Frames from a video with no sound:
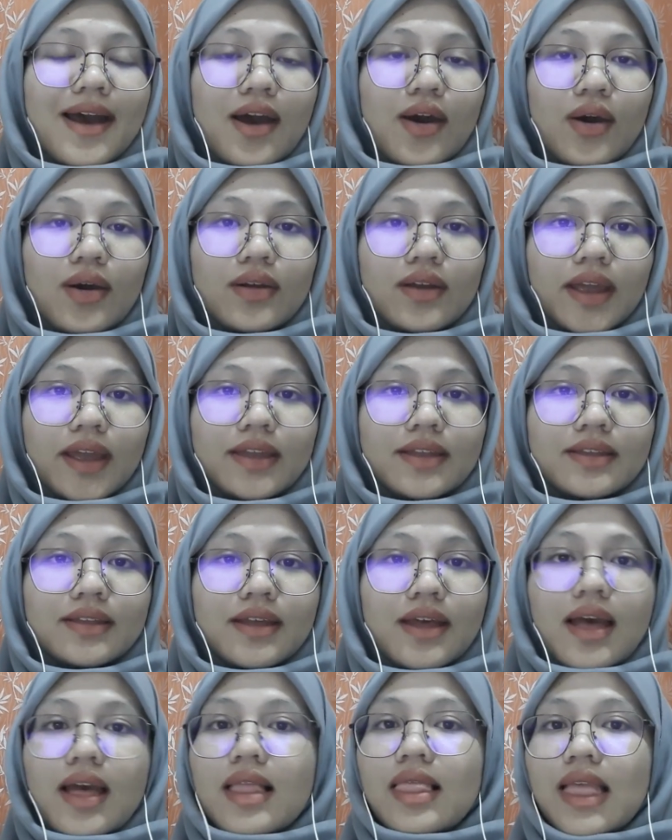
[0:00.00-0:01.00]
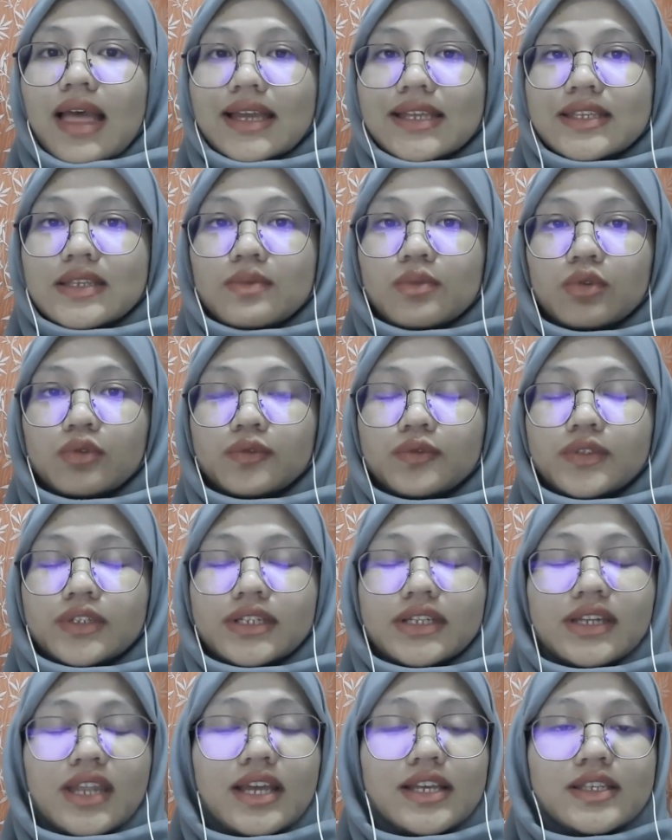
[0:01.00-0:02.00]
Alright, let's move to
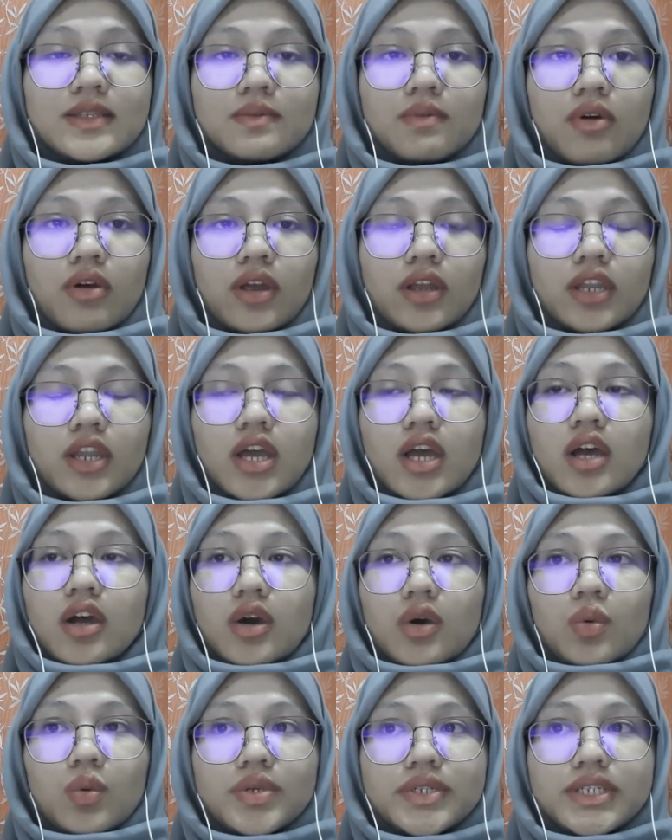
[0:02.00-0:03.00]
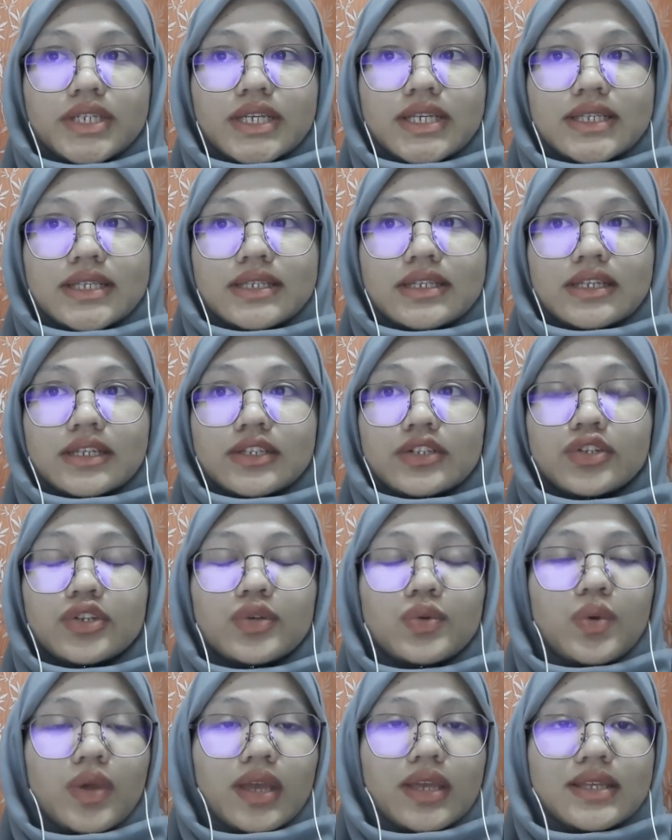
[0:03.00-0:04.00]
the next point, which is the 3
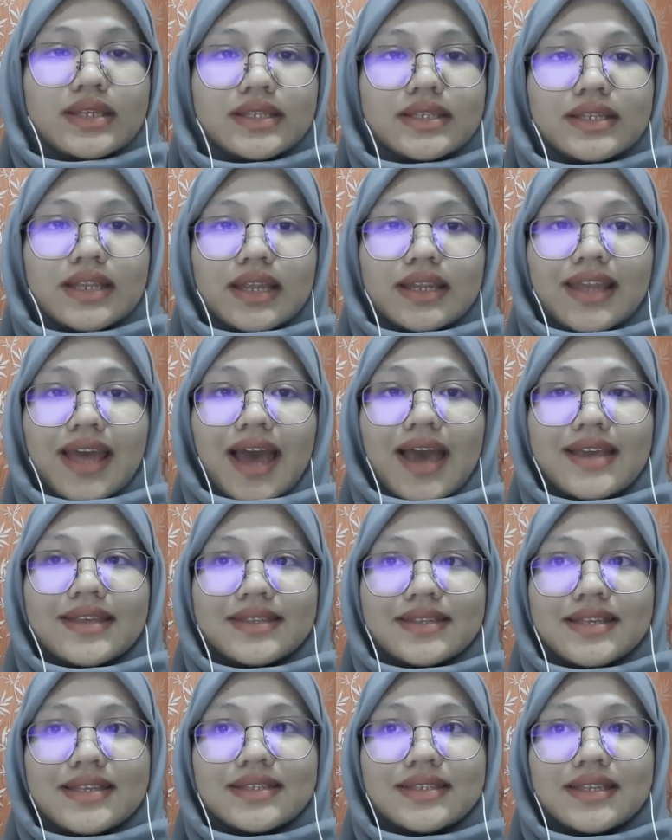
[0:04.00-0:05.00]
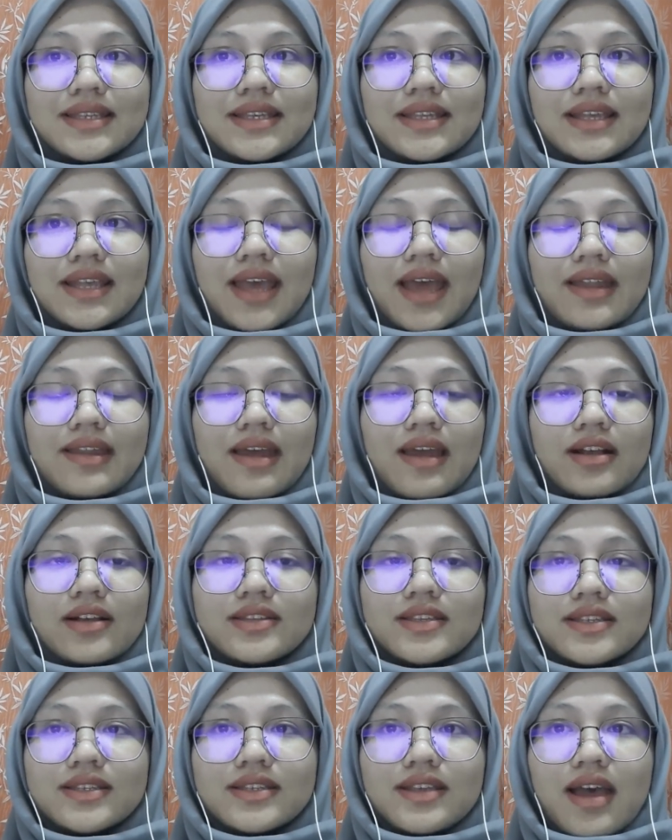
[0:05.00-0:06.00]
ways that the ICC can
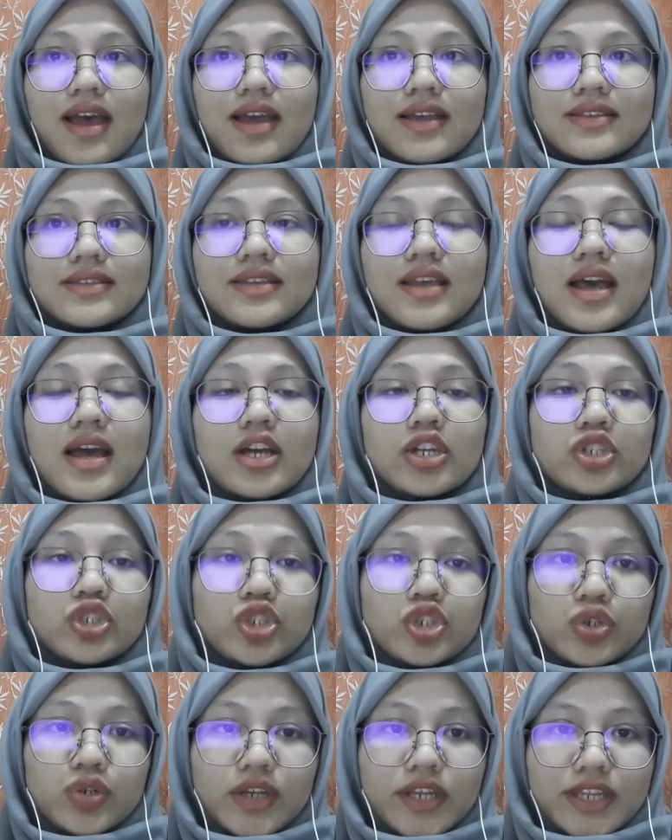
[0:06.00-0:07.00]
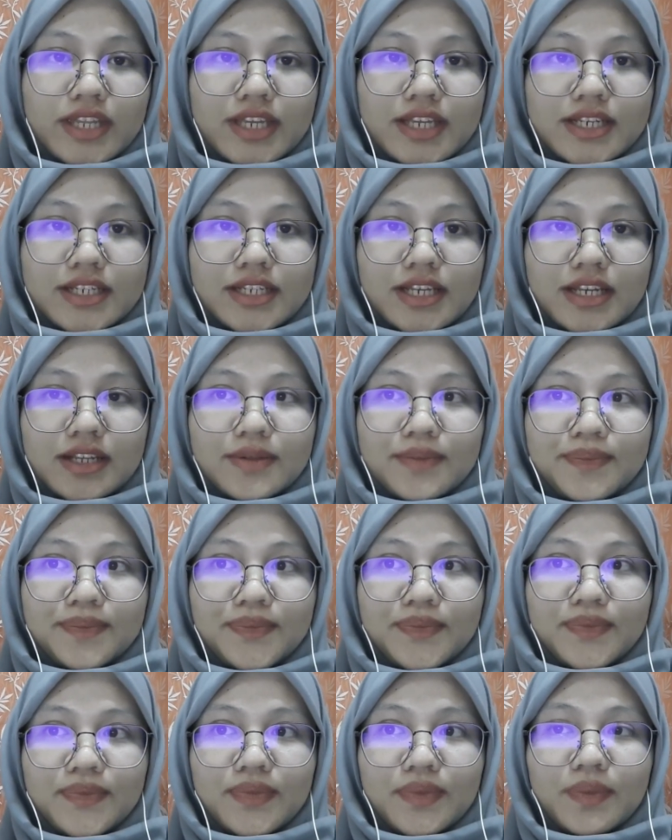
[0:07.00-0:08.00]
exercise jurisdiction.
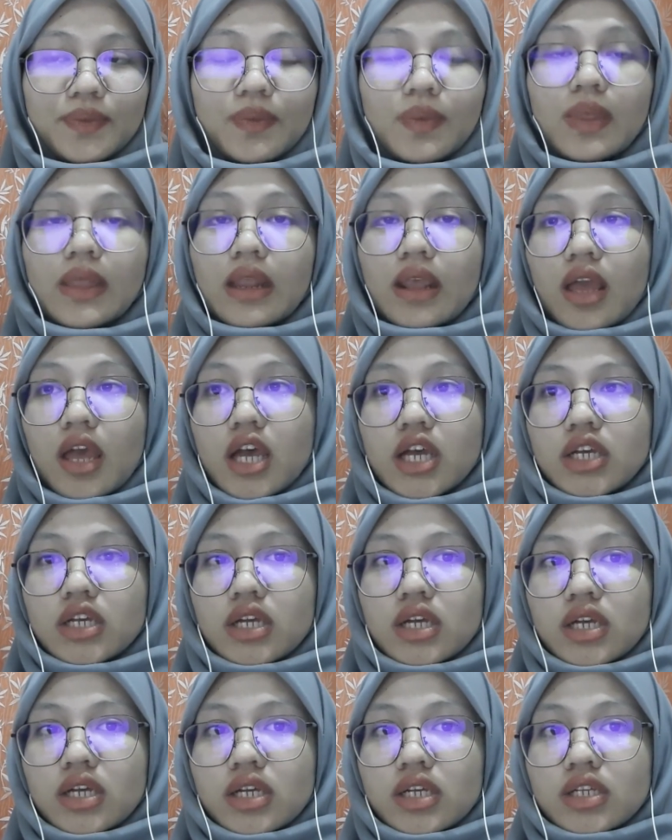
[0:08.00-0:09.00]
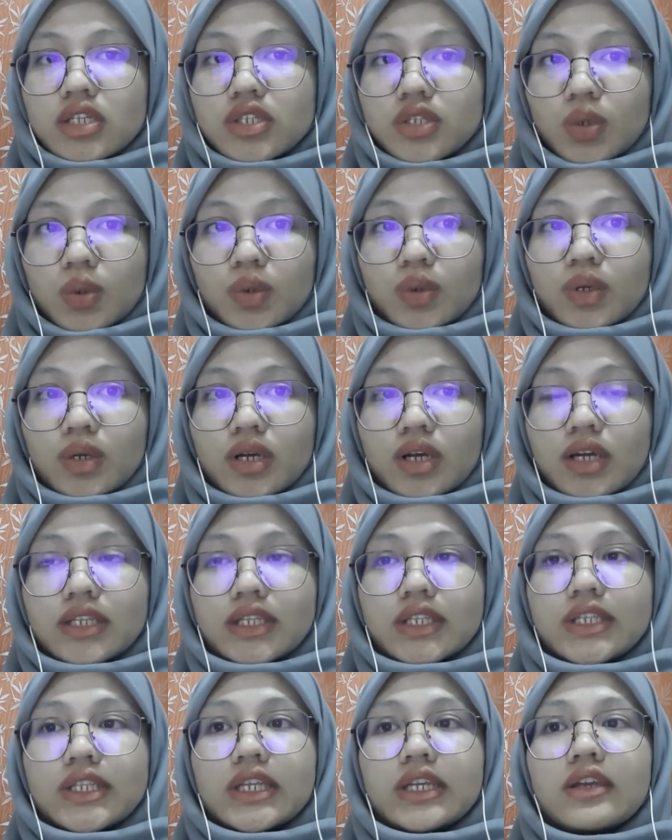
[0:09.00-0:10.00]
So,
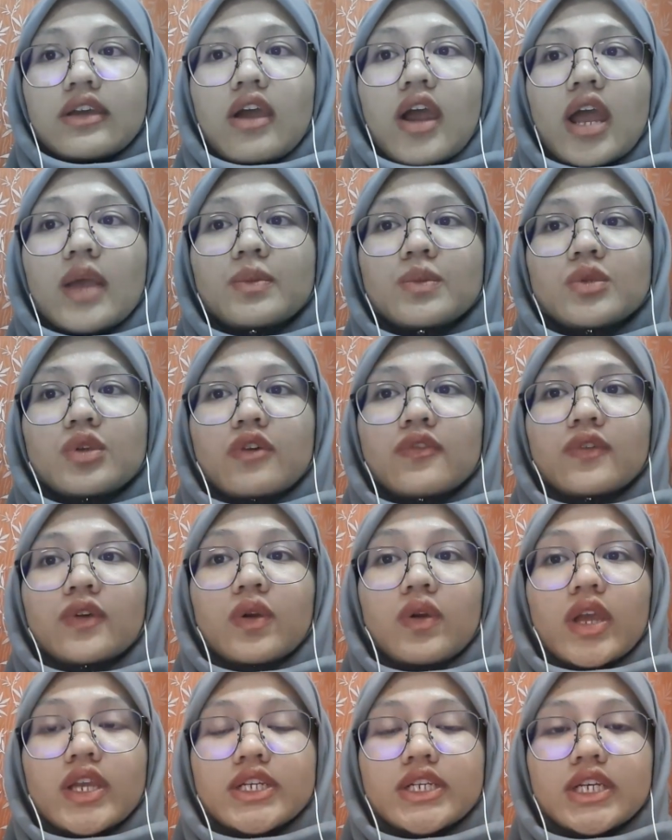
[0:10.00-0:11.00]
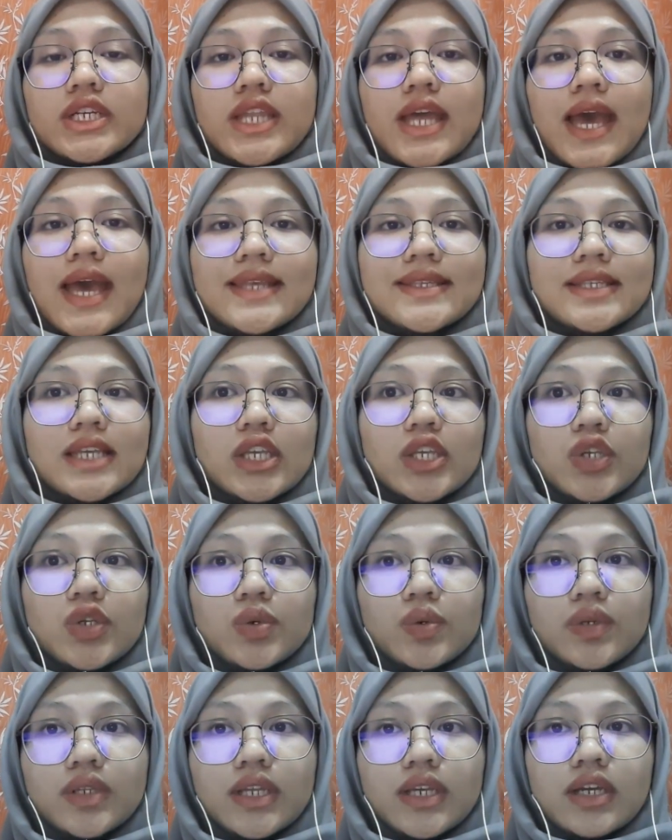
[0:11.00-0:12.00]
the crimes of aggression has a
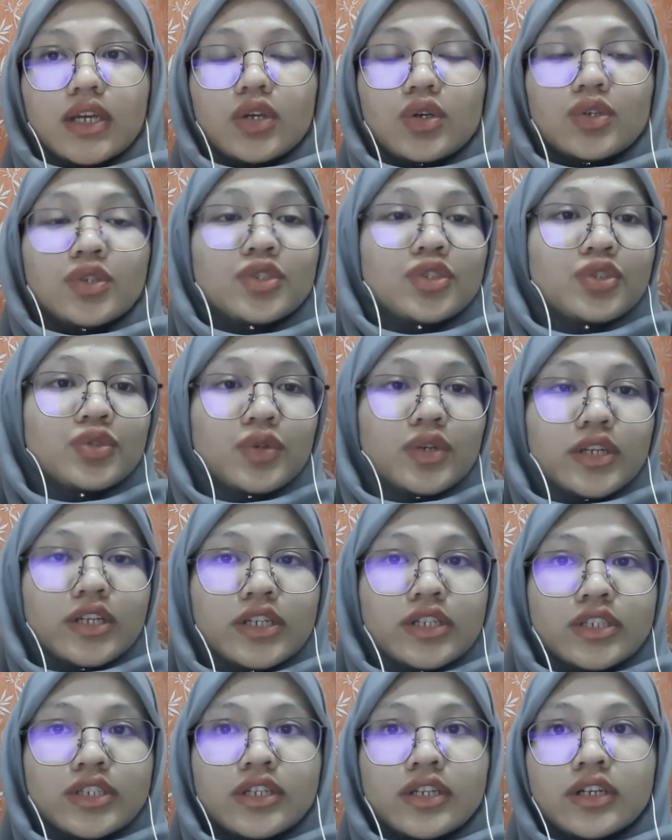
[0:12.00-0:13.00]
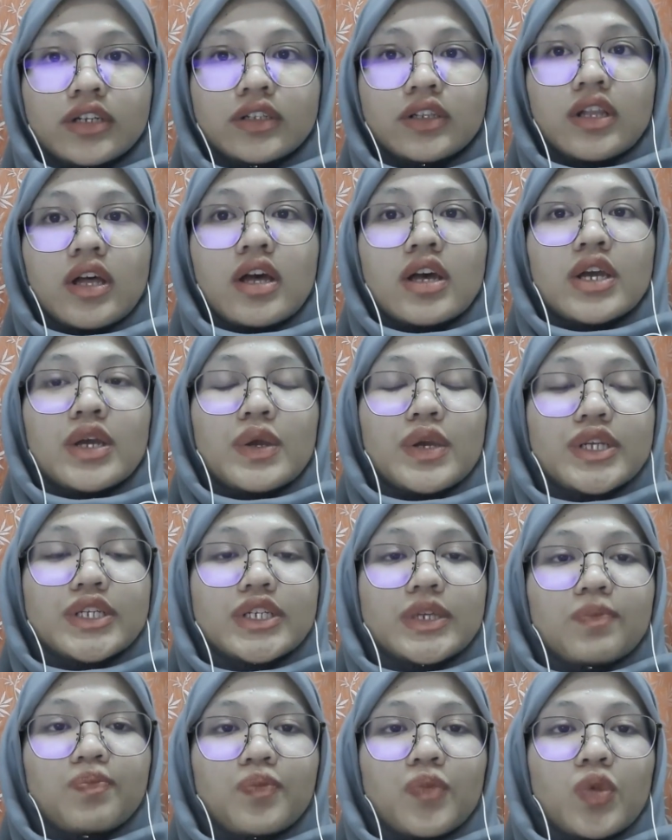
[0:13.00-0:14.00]
unique jurisdictional
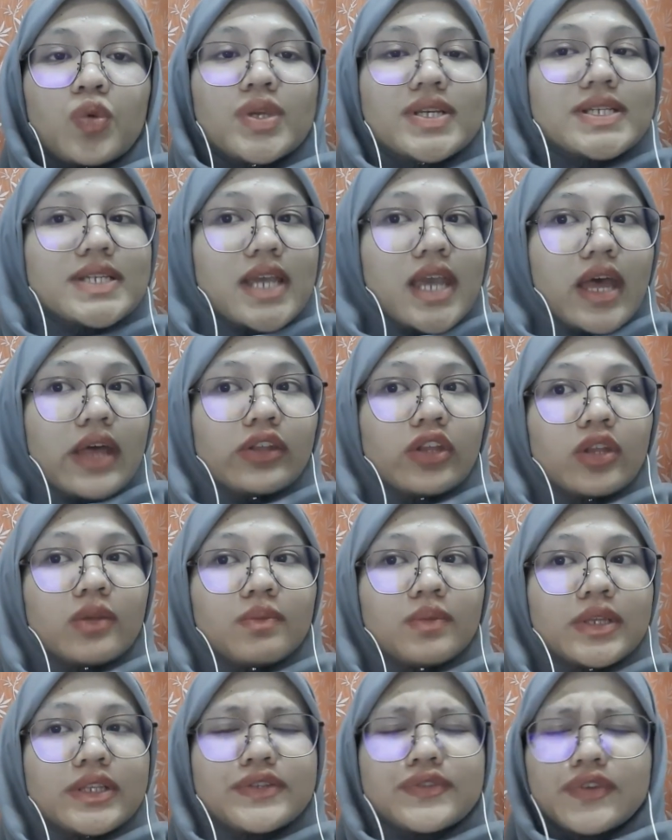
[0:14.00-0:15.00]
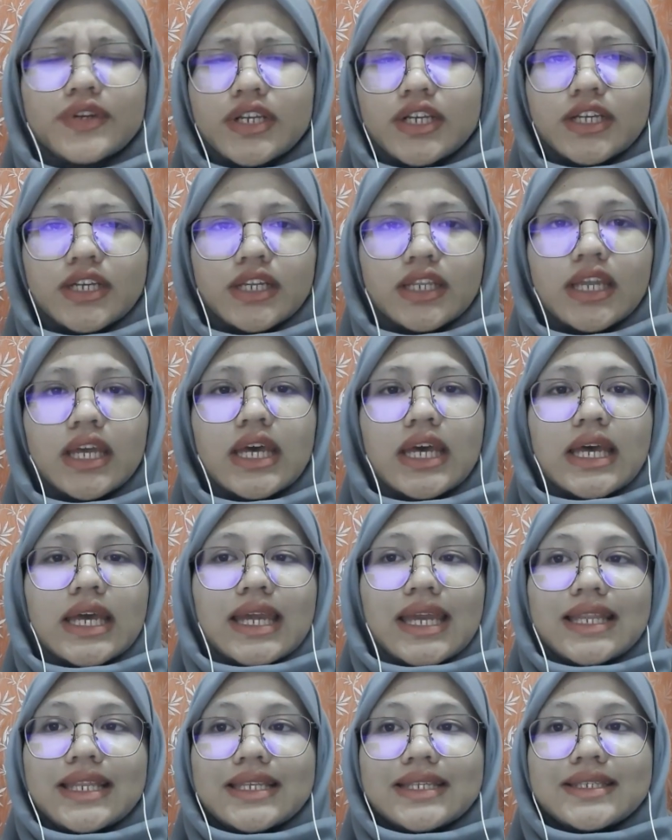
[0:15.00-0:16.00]
regime which cannot be triggered
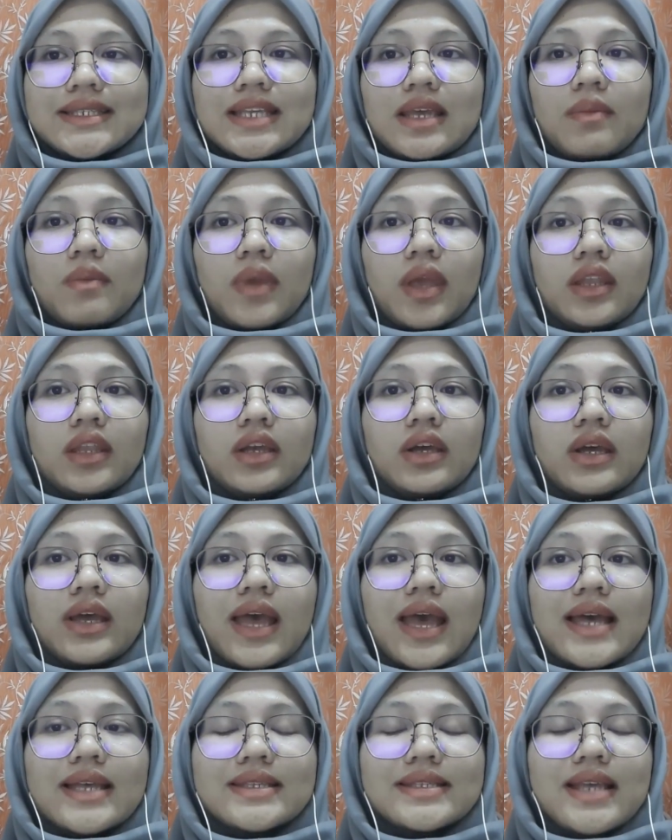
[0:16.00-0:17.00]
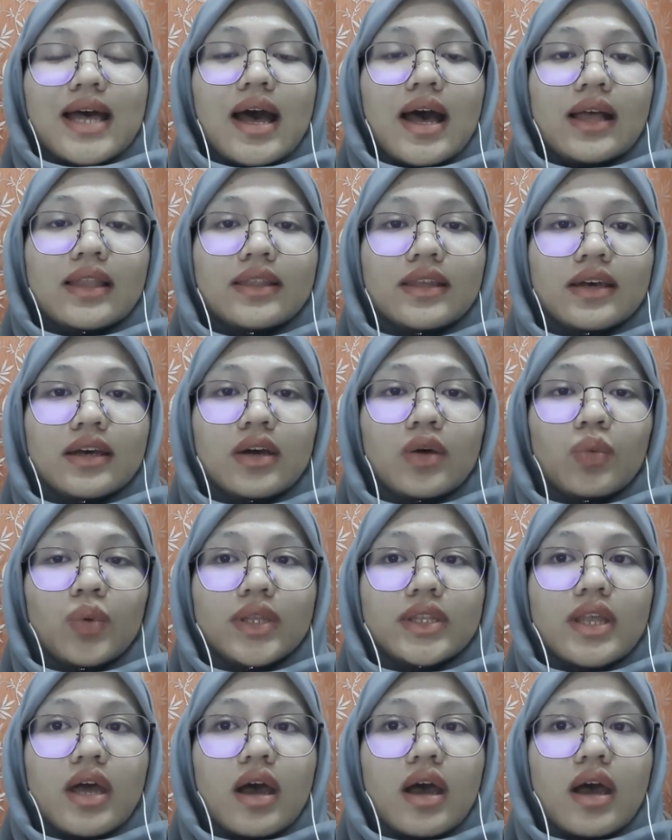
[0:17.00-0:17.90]
in the same manner as other with